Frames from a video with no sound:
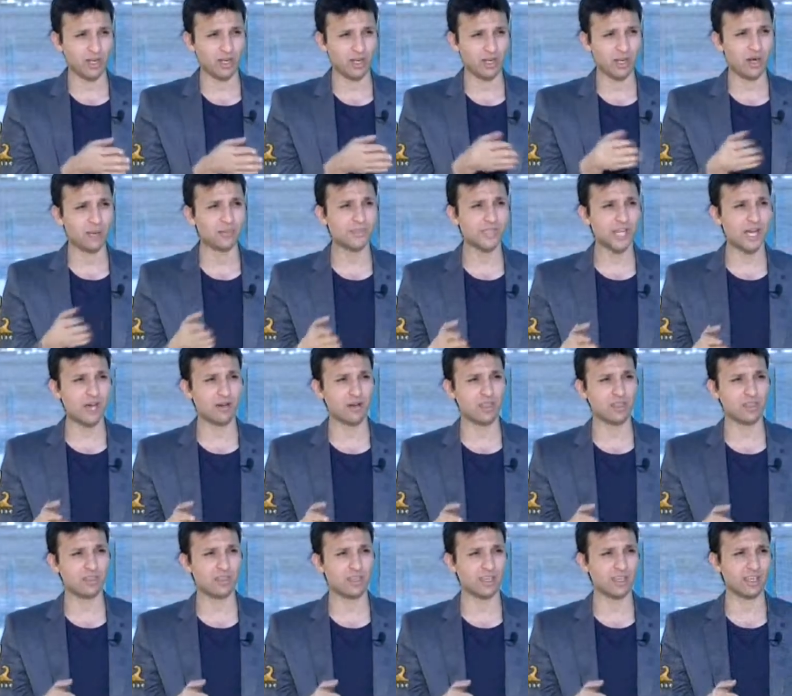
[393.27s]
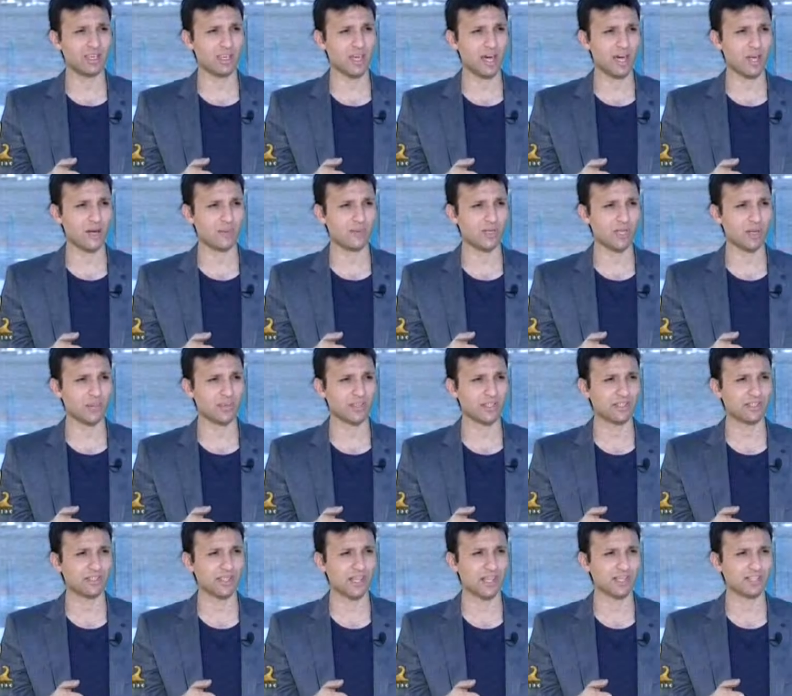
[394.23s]
and it comes out in the Arab
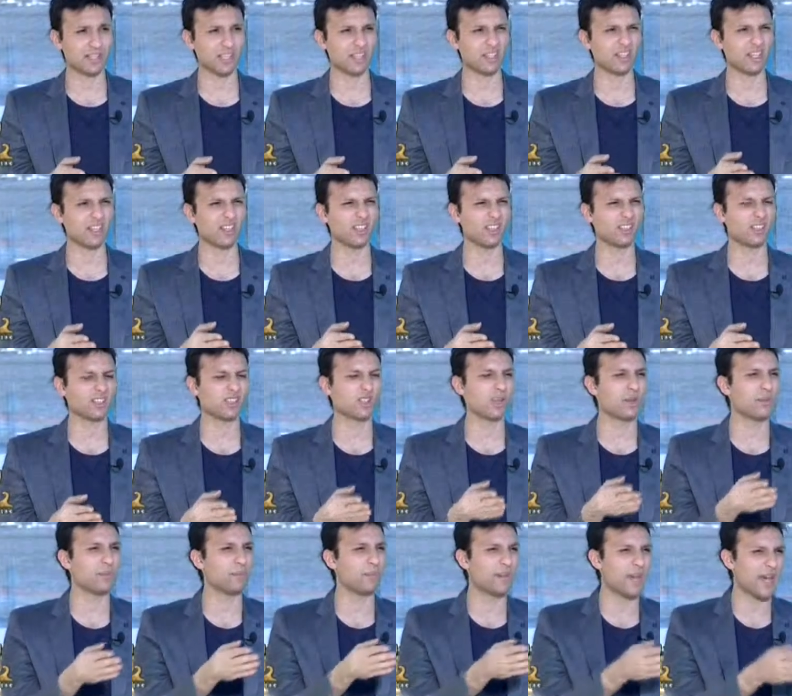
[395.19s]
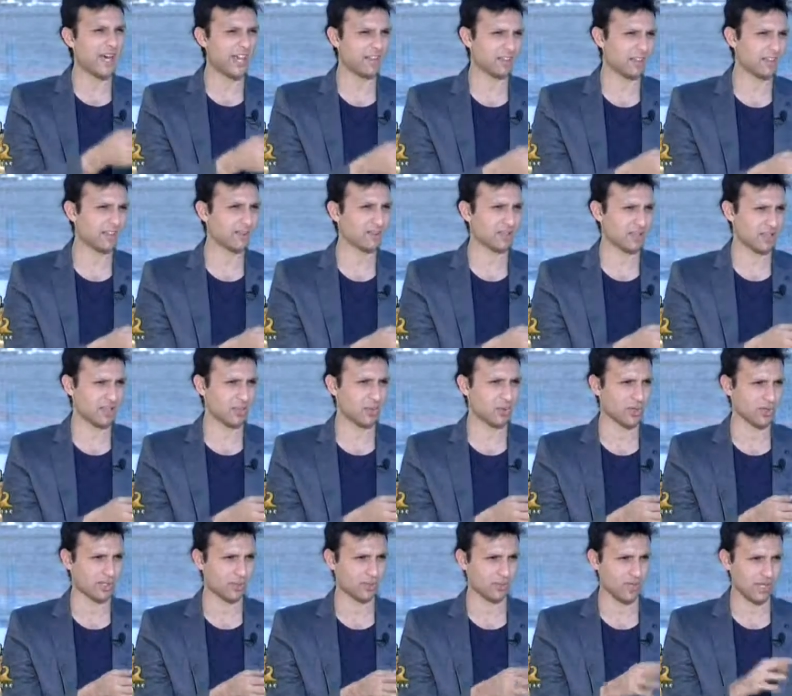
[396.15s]
summit and says that it is combating
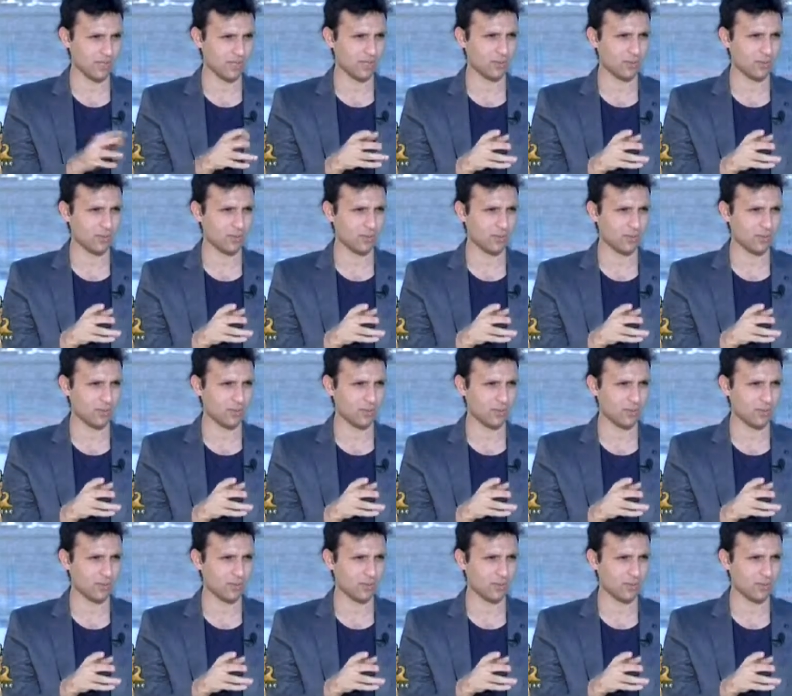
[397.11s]
terrorism.